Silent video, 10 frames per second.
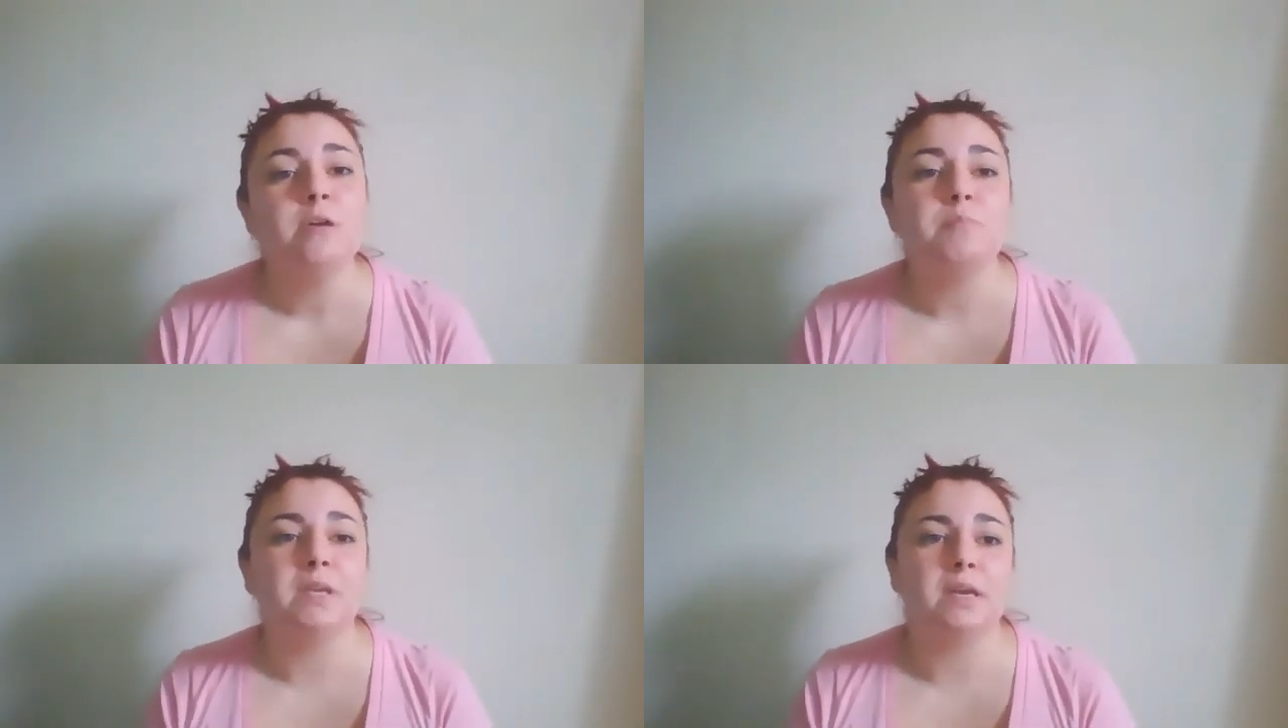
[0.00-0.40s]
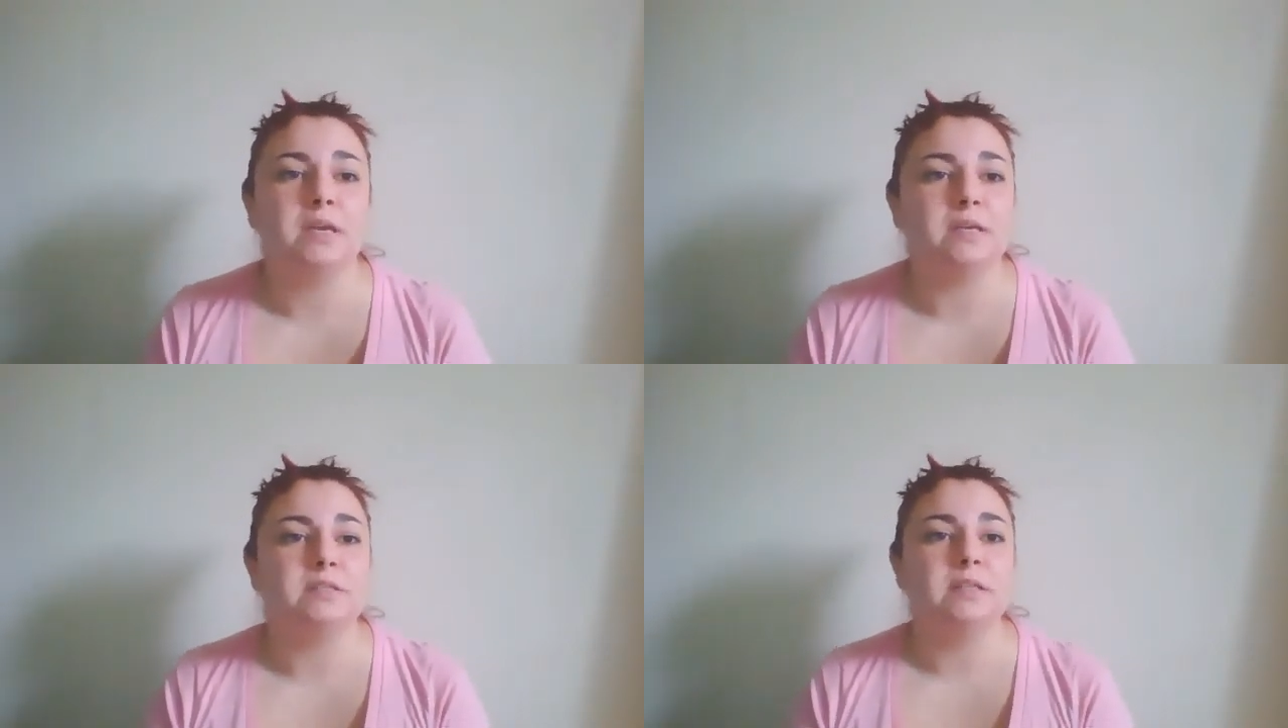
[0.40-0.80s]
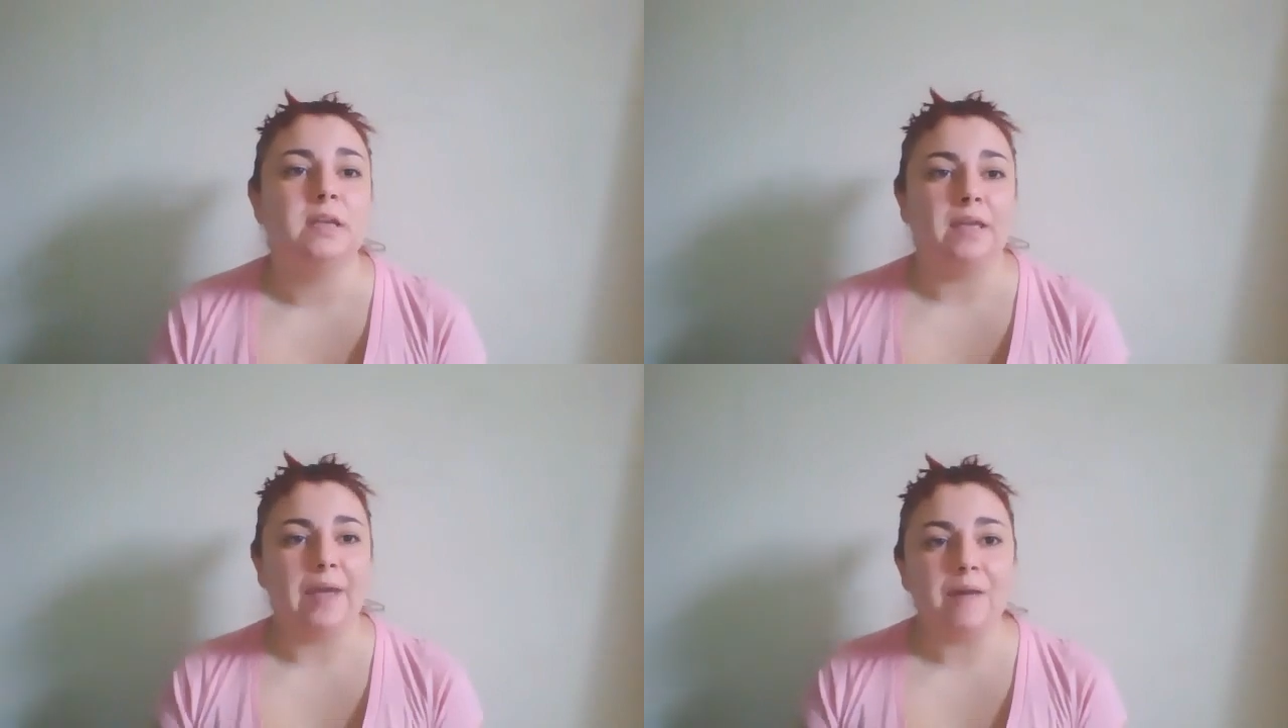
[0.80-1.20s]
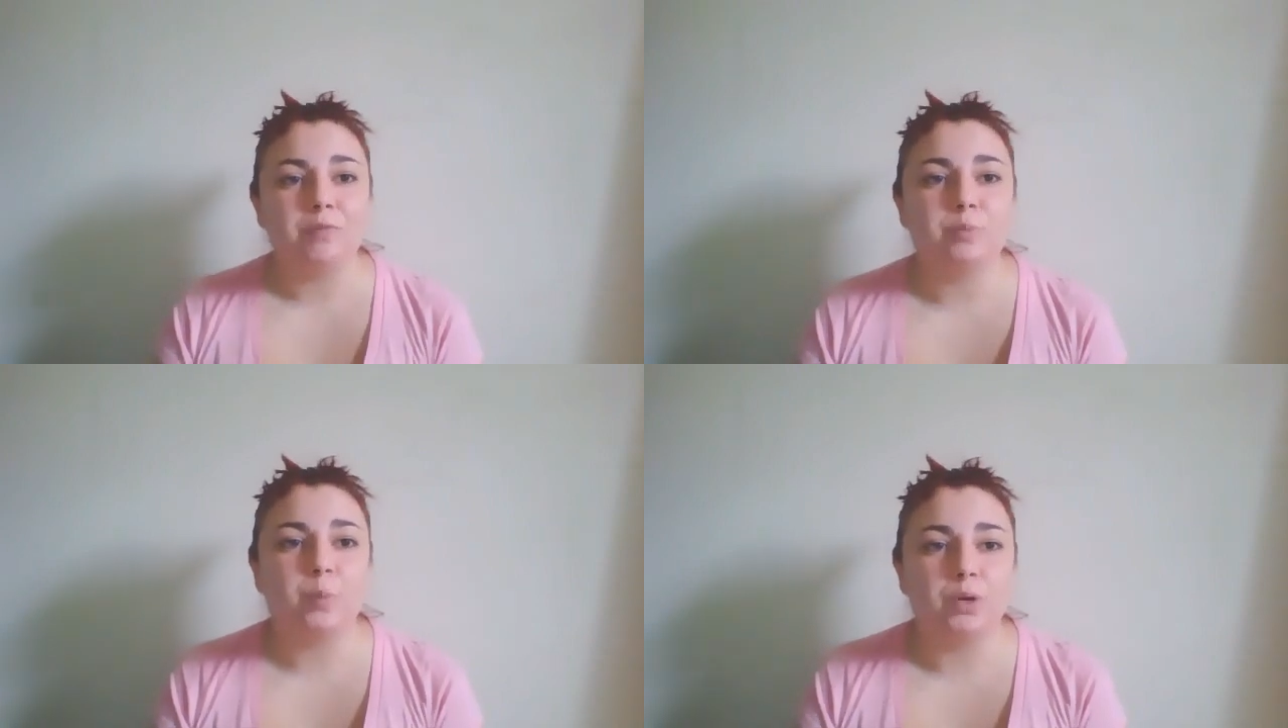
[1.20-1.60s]
because the
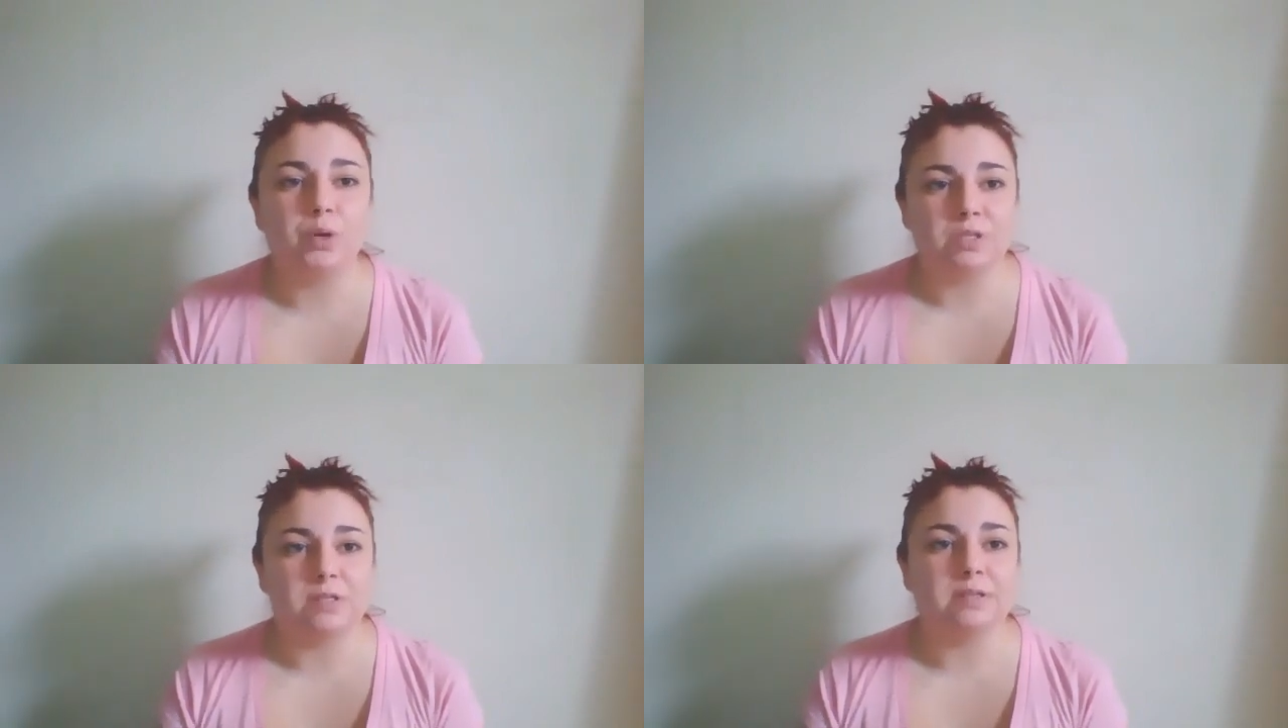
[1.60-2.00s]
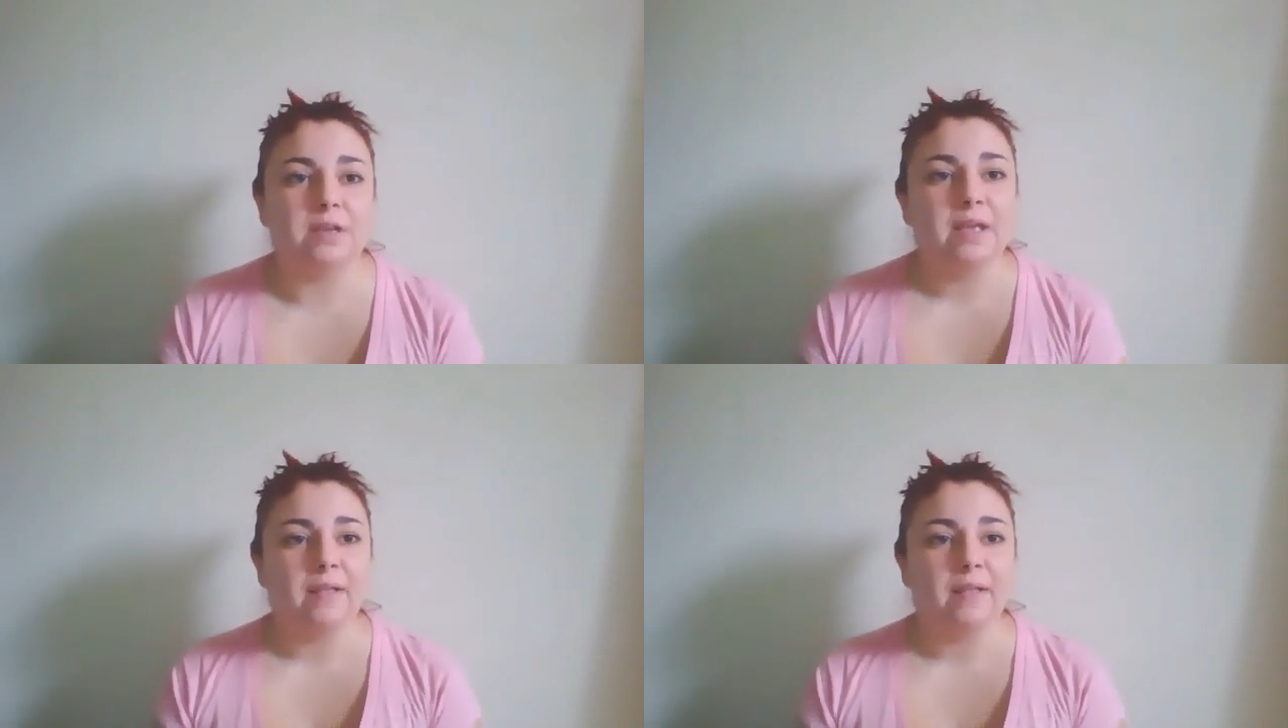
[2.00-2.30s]
average person,